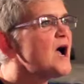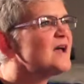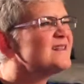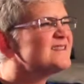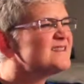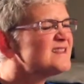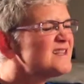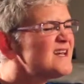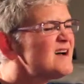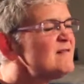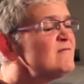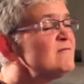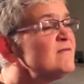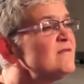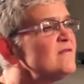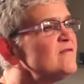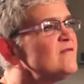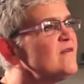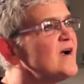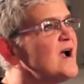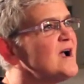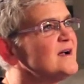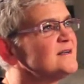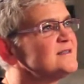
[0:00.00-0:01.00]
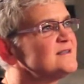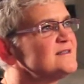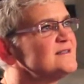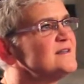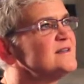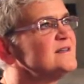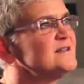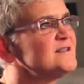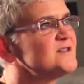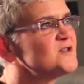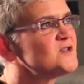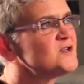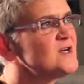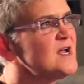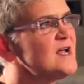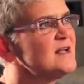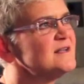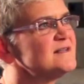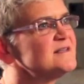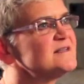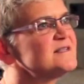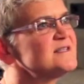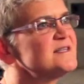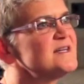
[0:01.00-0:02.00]
I love the fact that at
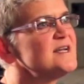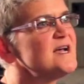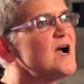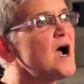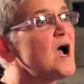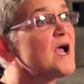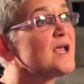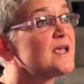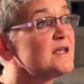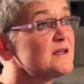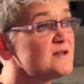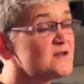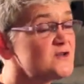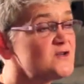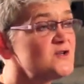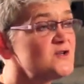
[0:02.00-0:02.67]
Trent, I can